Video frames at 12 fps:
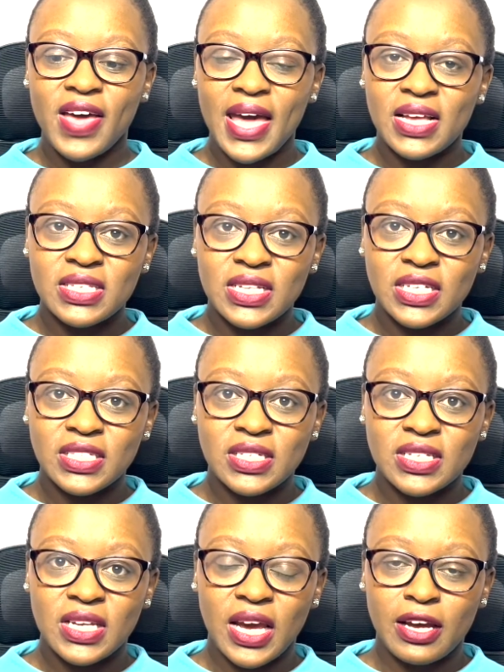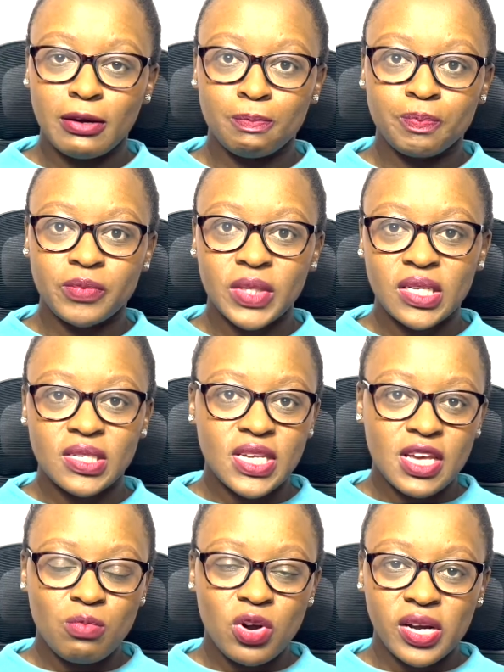excellent
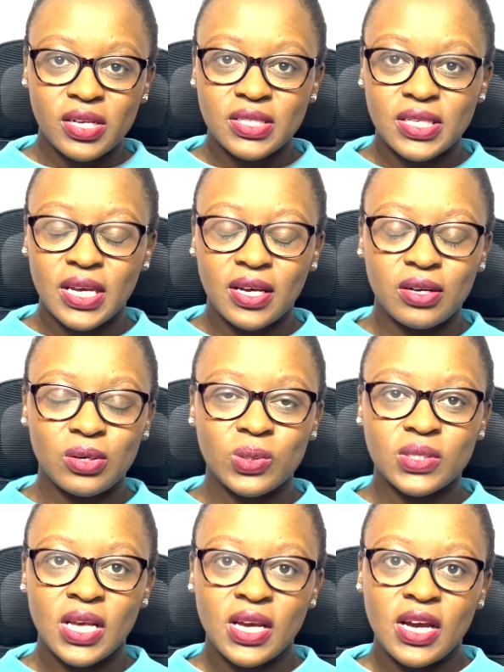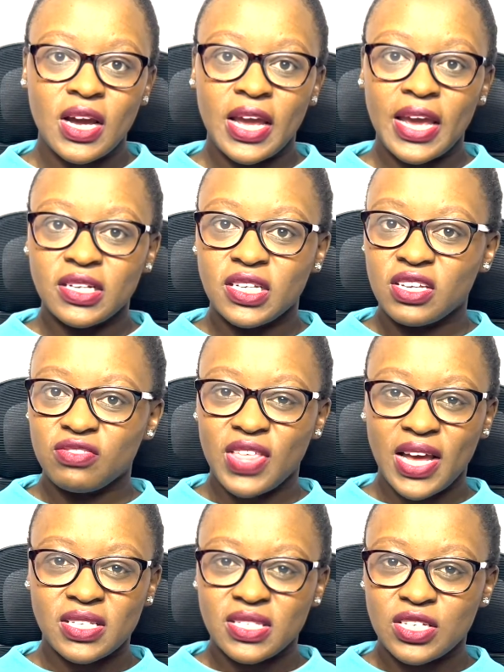teamwork skills, and give
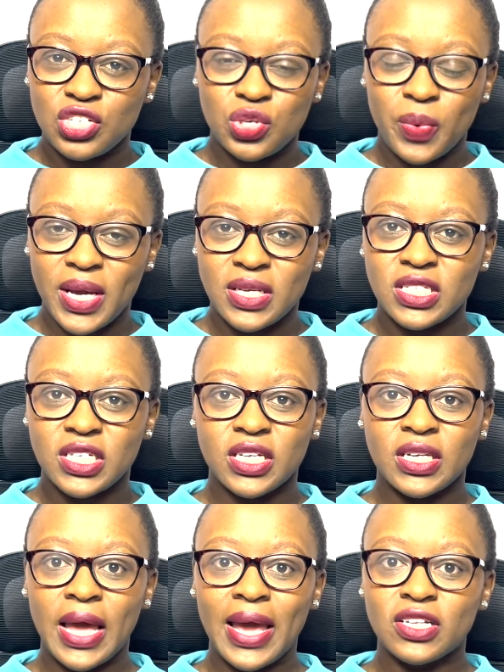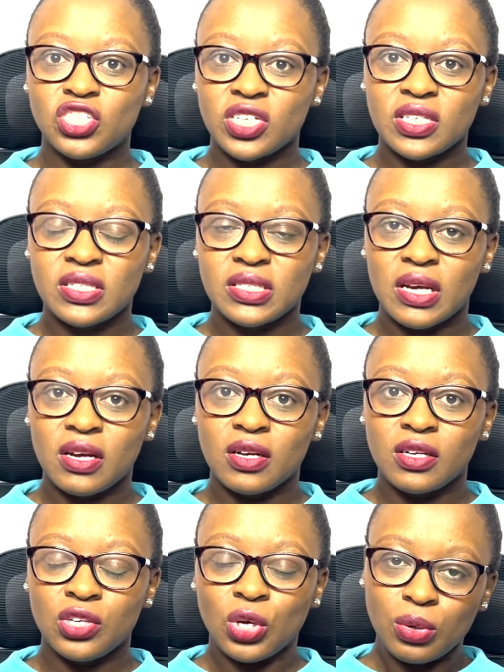that situation and just
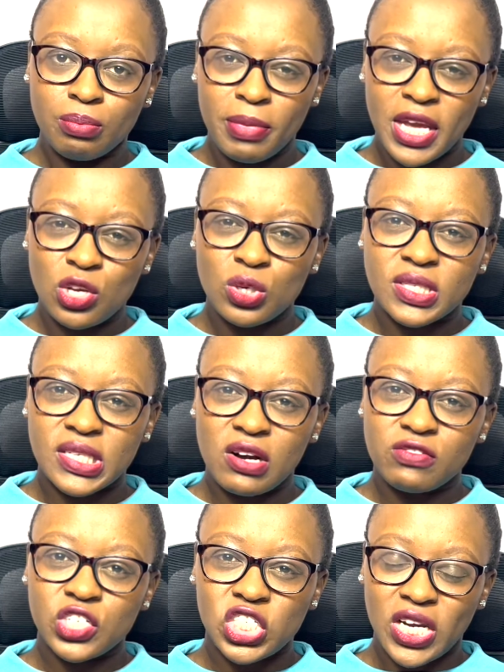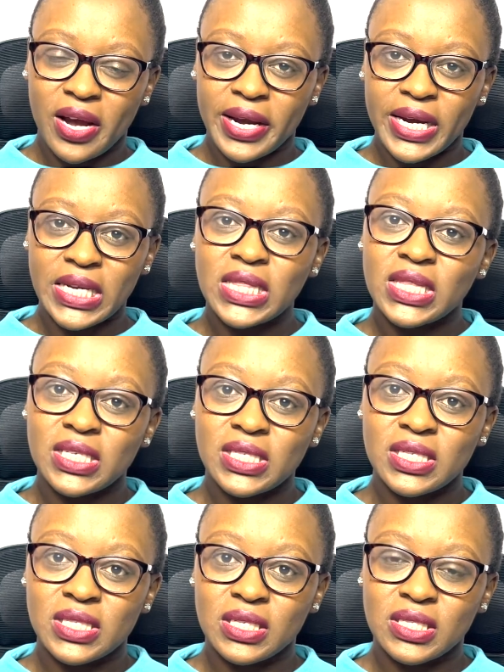make yourself shine. This
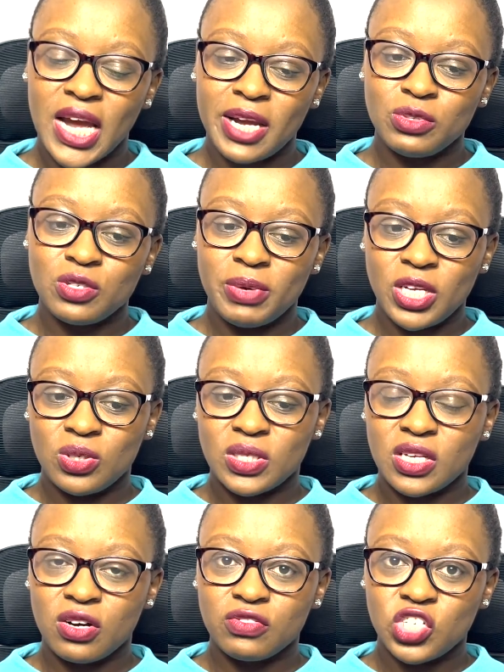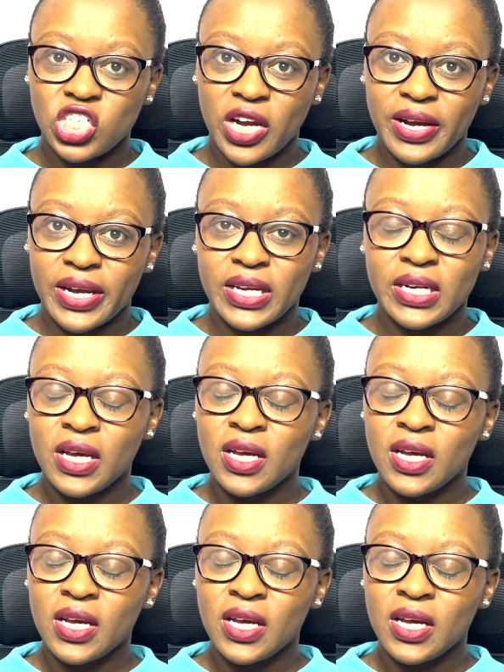is the time to make yourself shine.